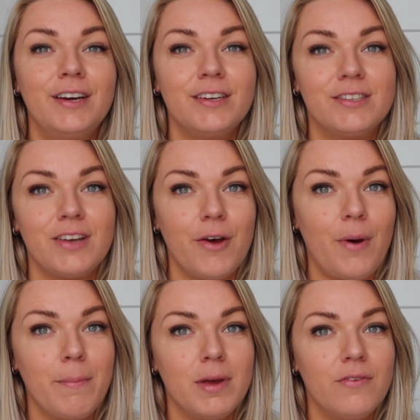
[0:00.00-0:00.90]
So
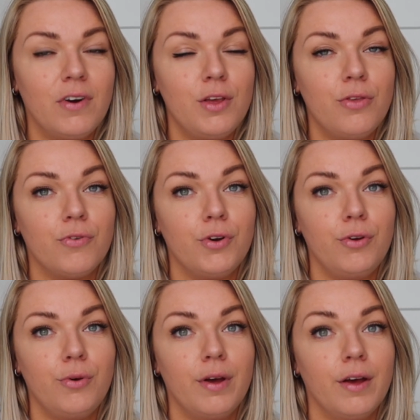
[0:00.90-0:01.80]
I'm going to run you
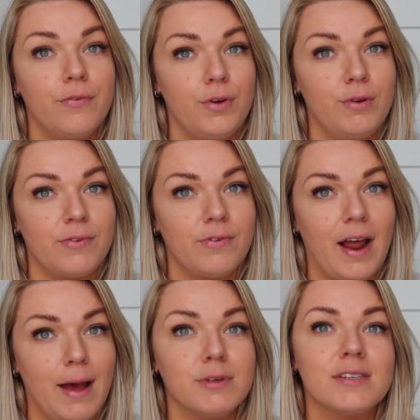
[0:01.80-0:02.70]
through a few
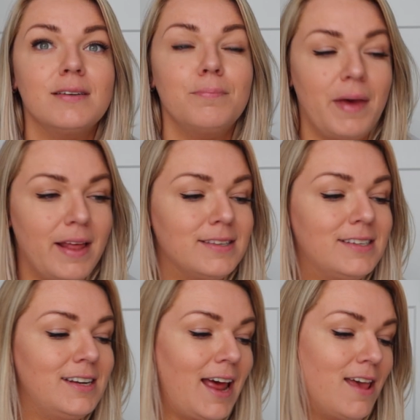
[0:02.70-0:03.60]
different Amazon bits
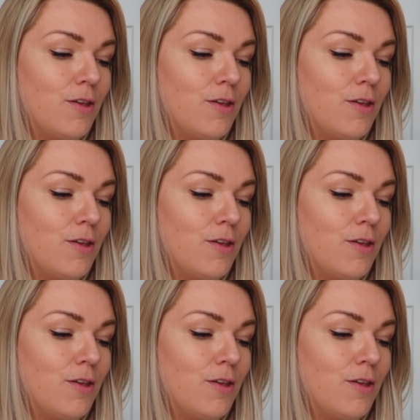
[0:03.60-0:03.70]
today.